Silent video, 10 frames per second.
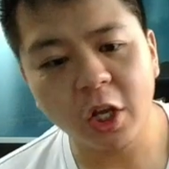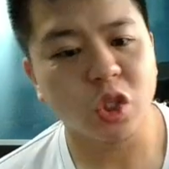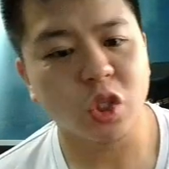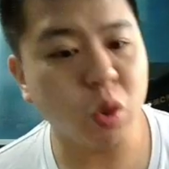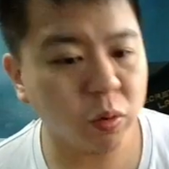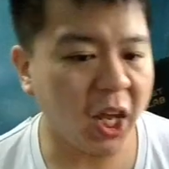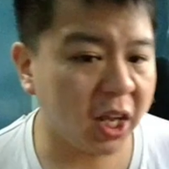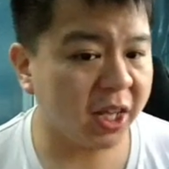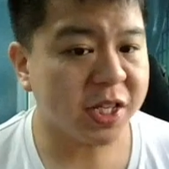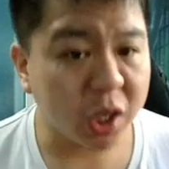So
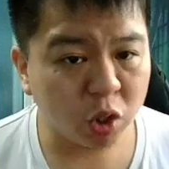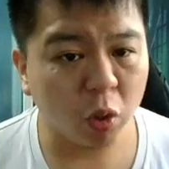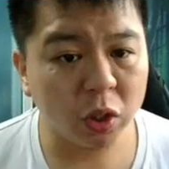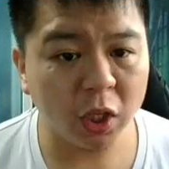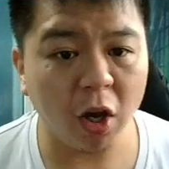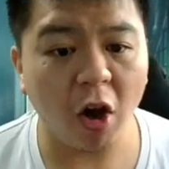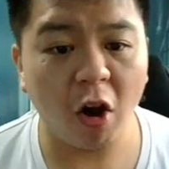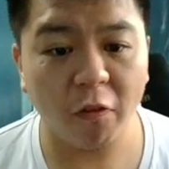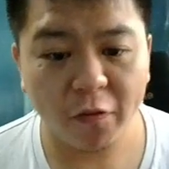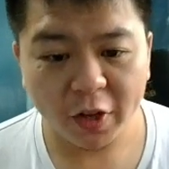that is a total
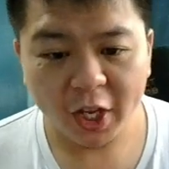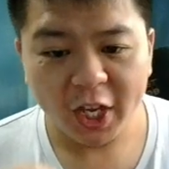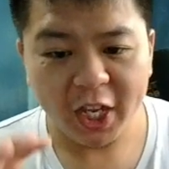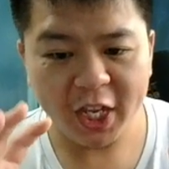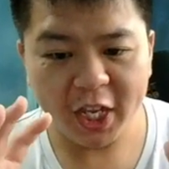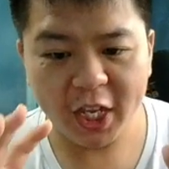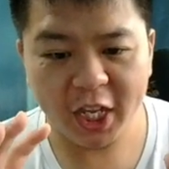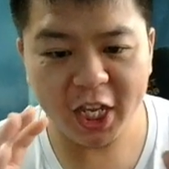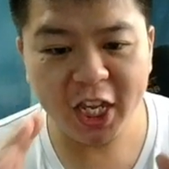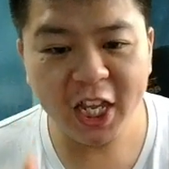of
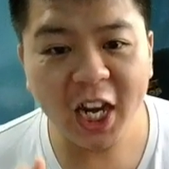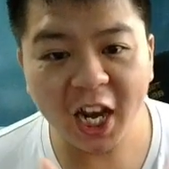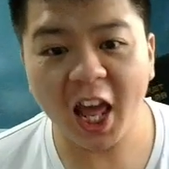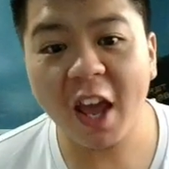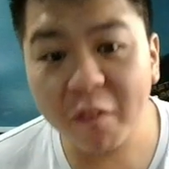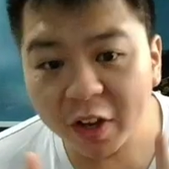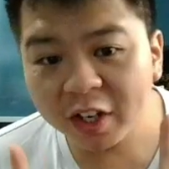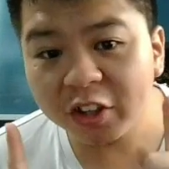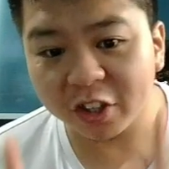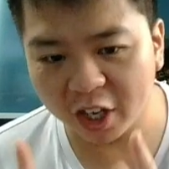
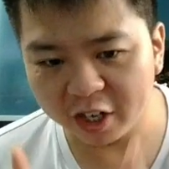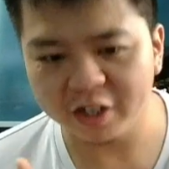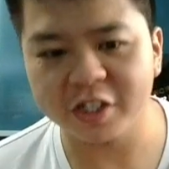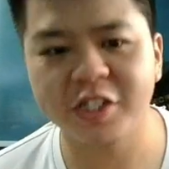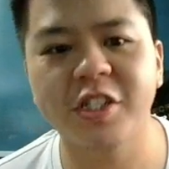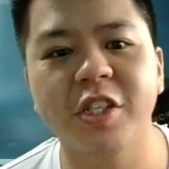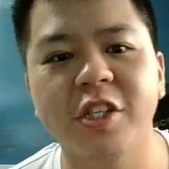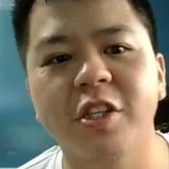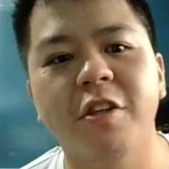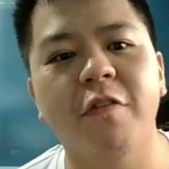11 turns.
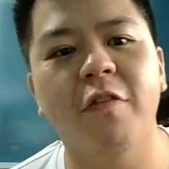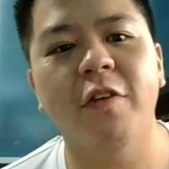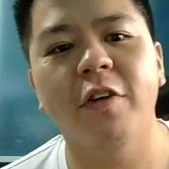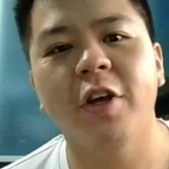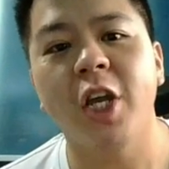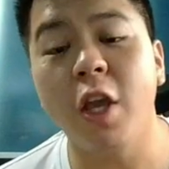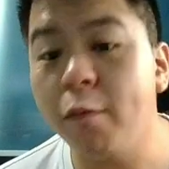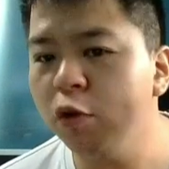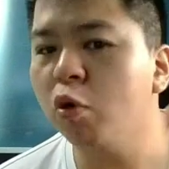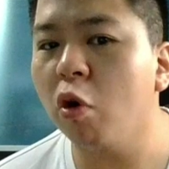If
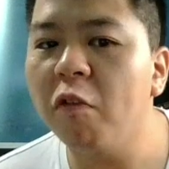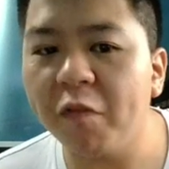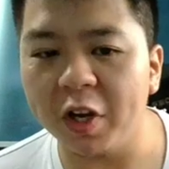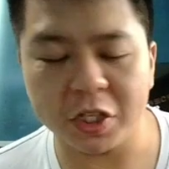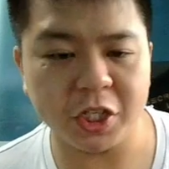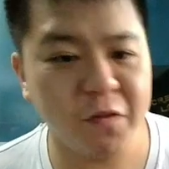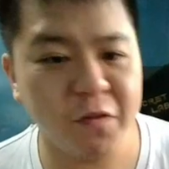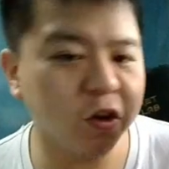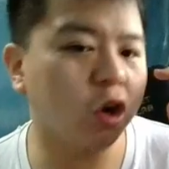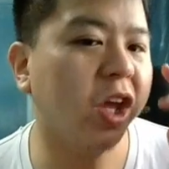you go first, if
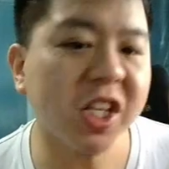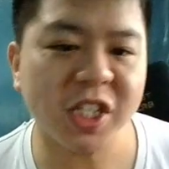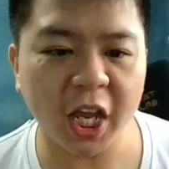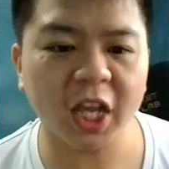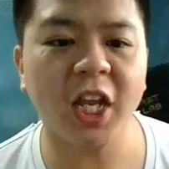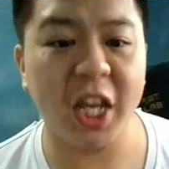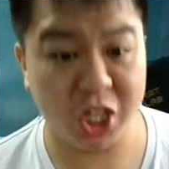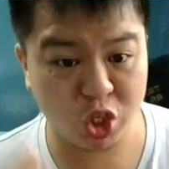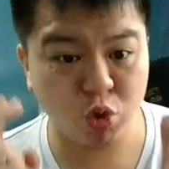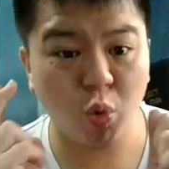you're going second,
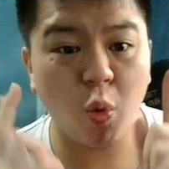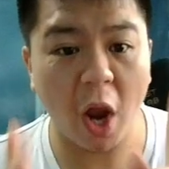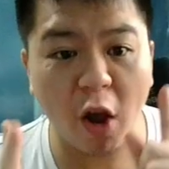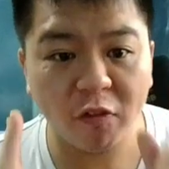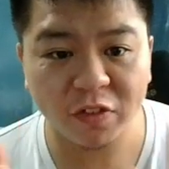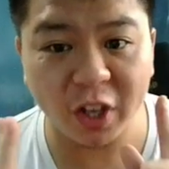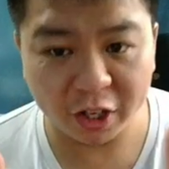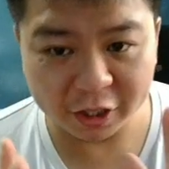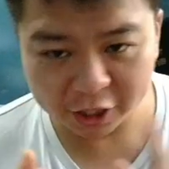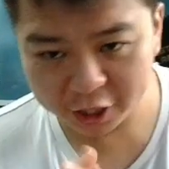it's 12
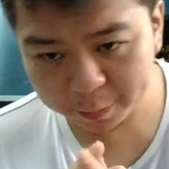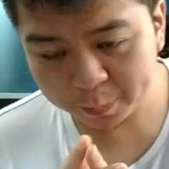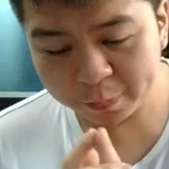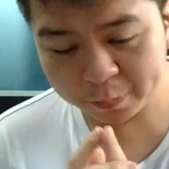turns.